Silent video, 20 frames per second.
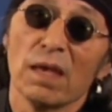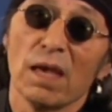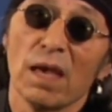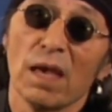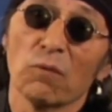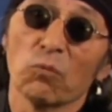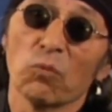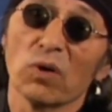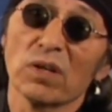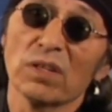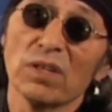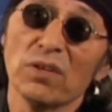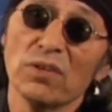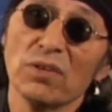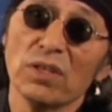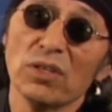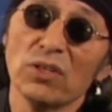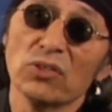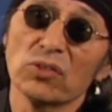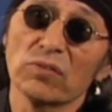And one of the
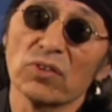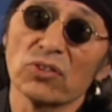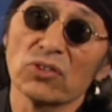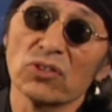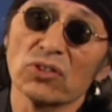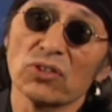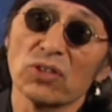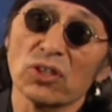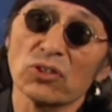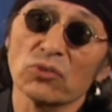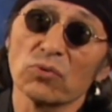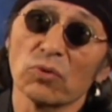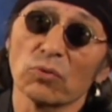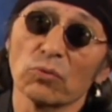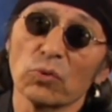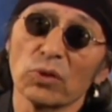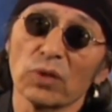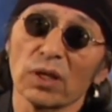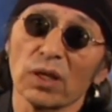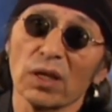needs of this industrial
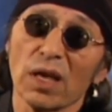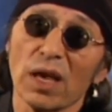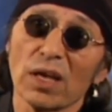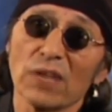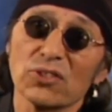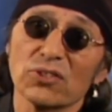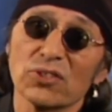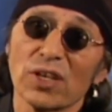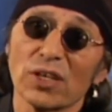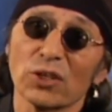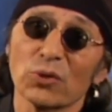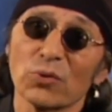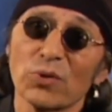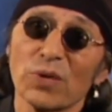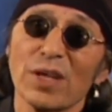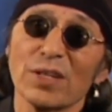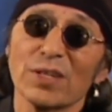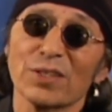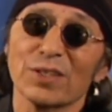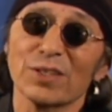ruling class is they
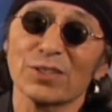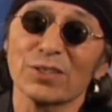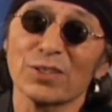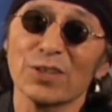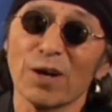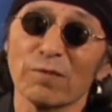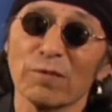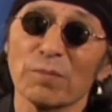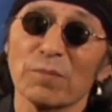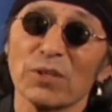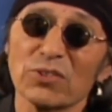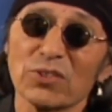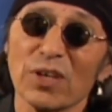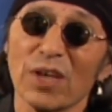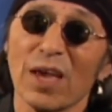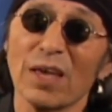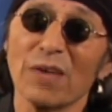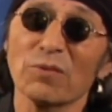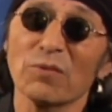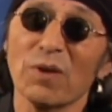create these governments
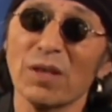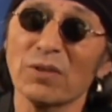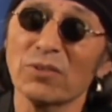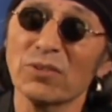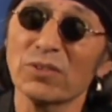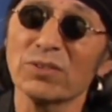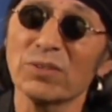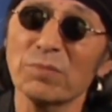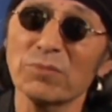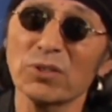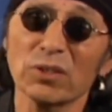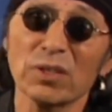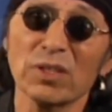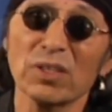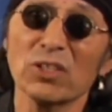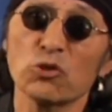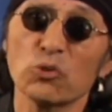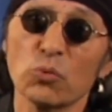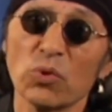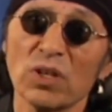and, and to some degree,
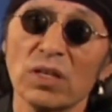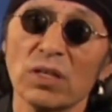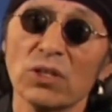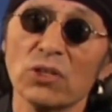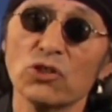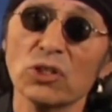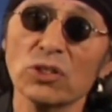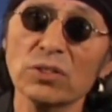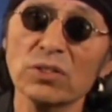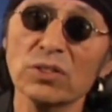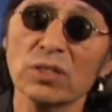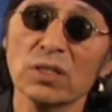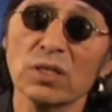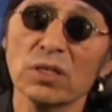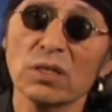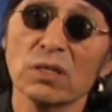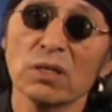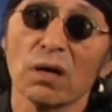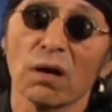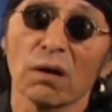these religions
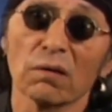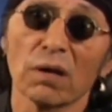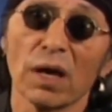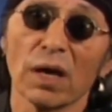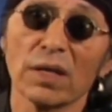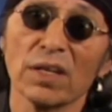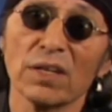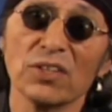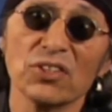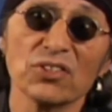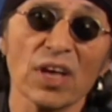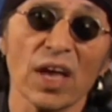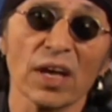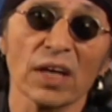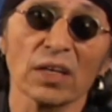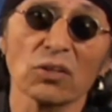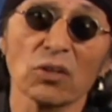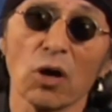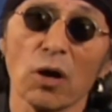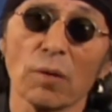all right, and these
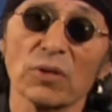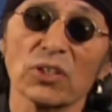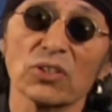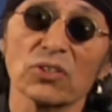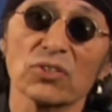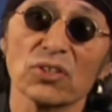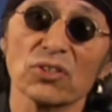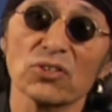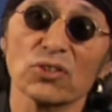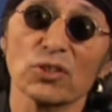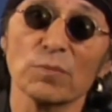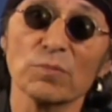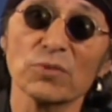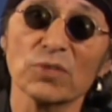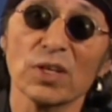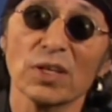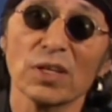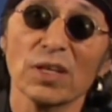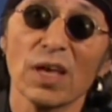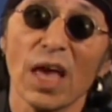economic systems
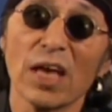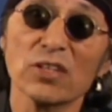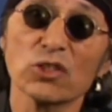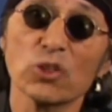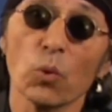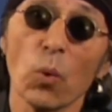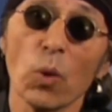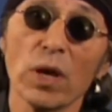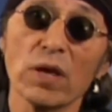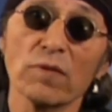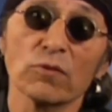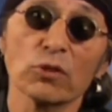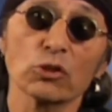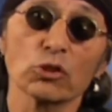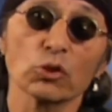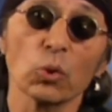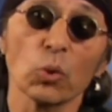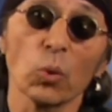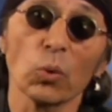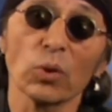as a way of
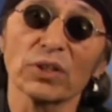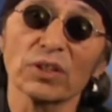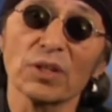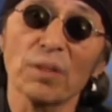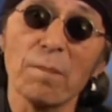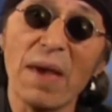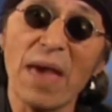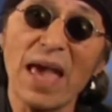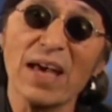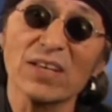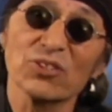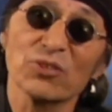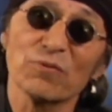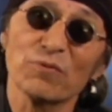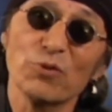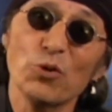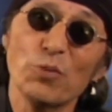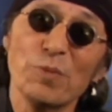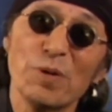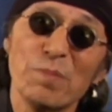controlling the mass of
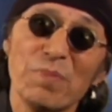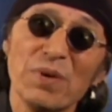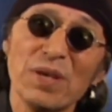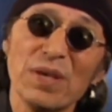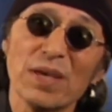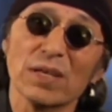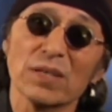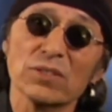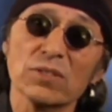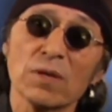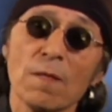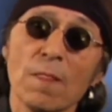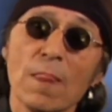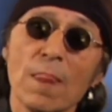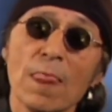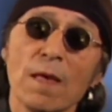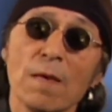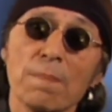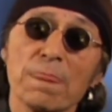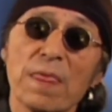human beings
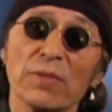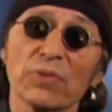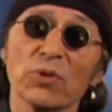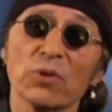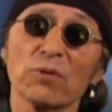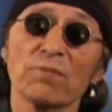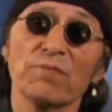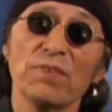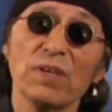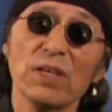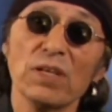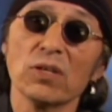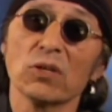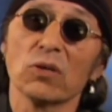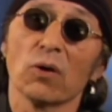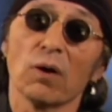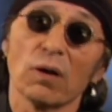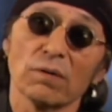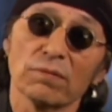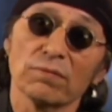that they're feeding
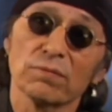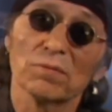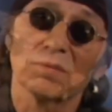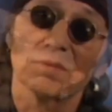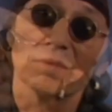off.